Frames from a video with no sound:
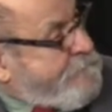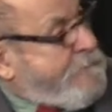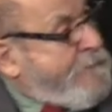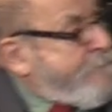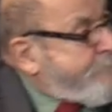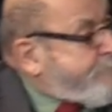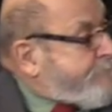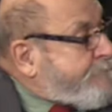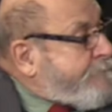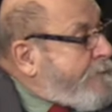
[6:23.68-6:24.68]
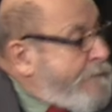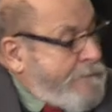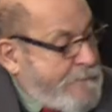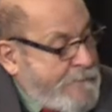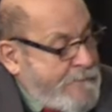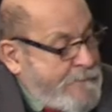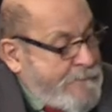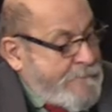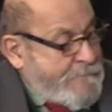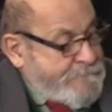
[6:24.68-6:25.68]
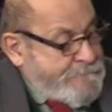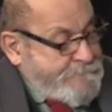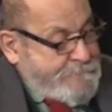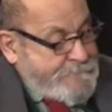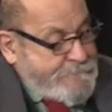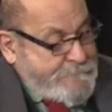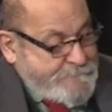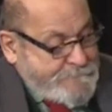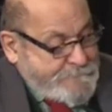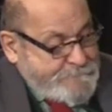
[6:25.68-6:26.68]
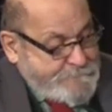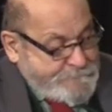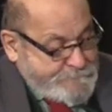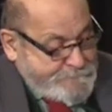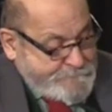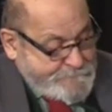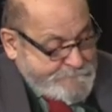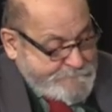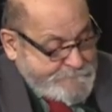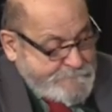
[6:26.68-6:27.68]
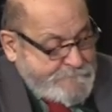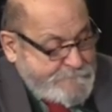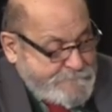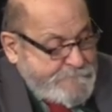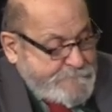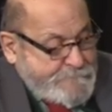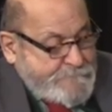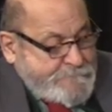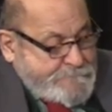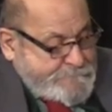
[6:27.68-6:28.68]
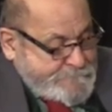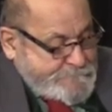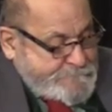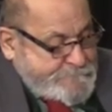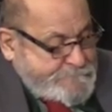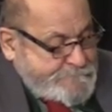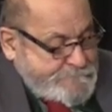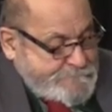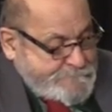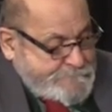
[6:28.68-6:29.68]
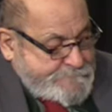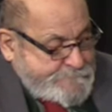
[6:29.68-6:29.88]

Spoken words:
The person shown says nothing.